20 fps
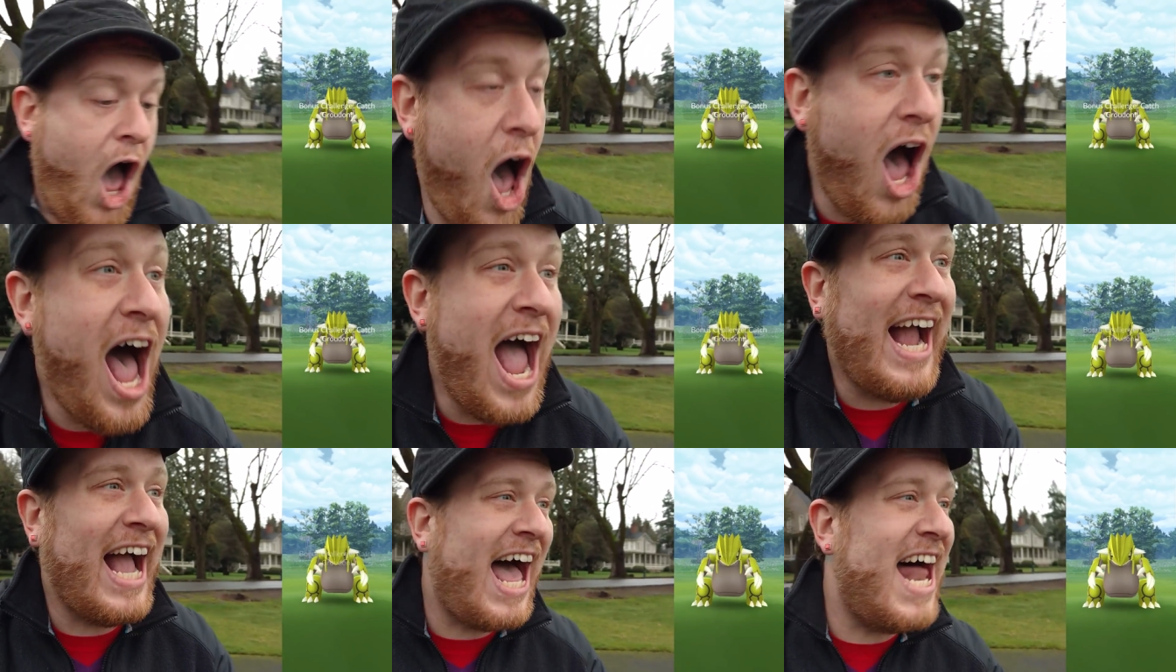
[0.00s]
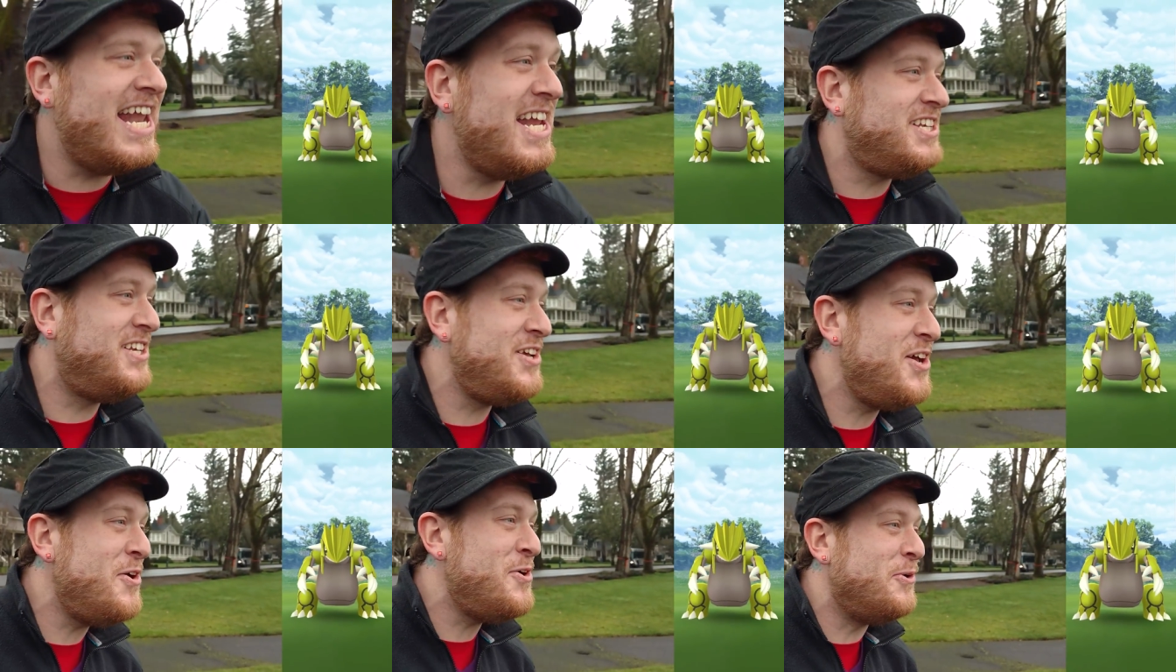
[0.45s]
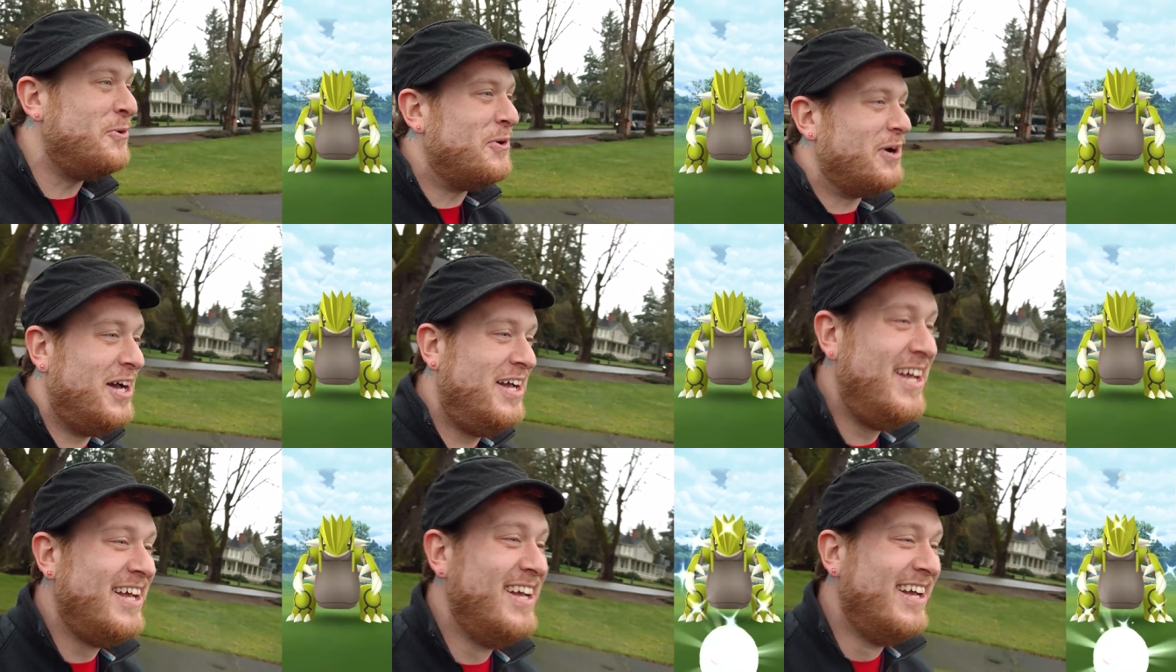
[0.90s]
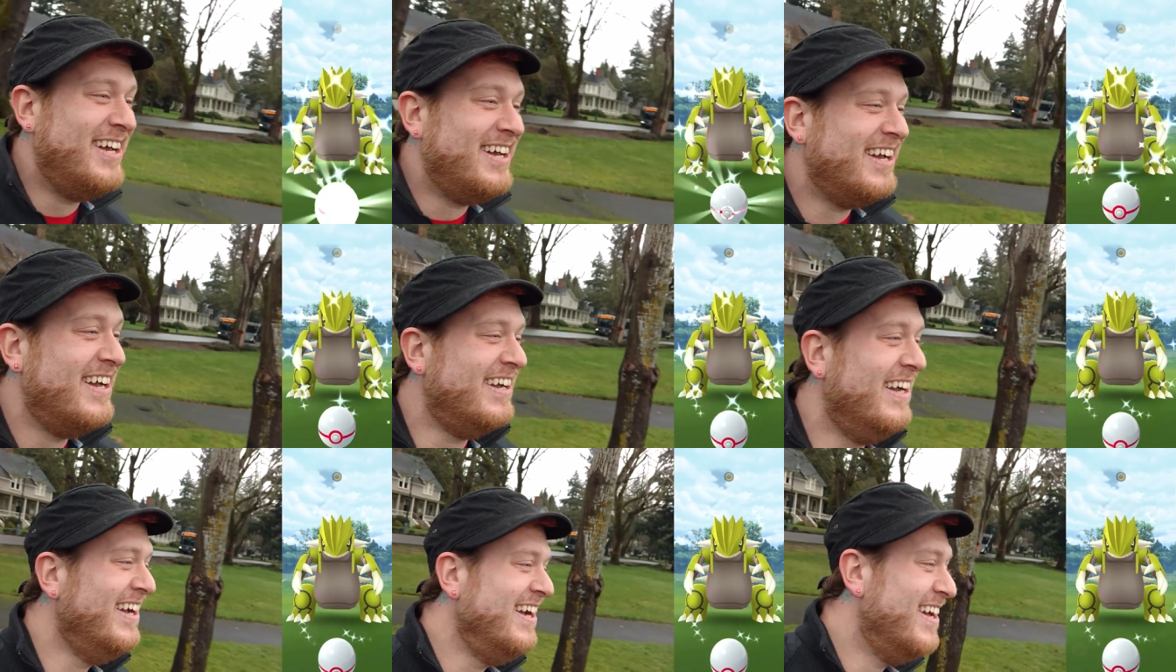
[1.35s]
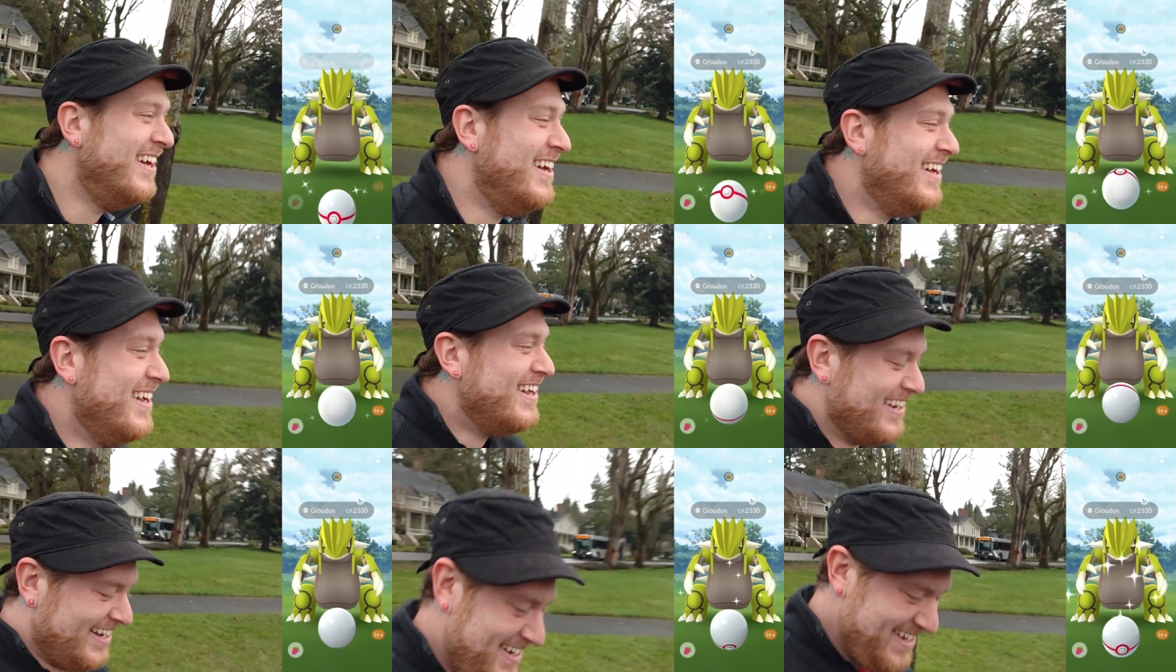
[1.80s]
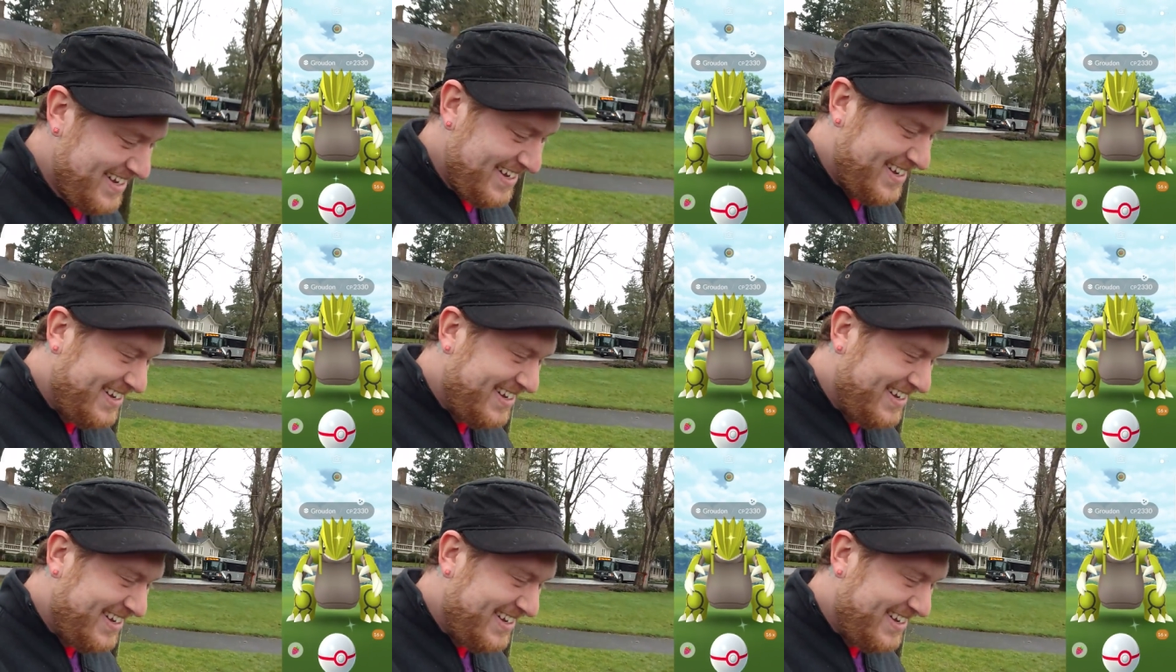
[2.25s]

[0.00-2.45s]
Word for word: I got it too! Oh, yes!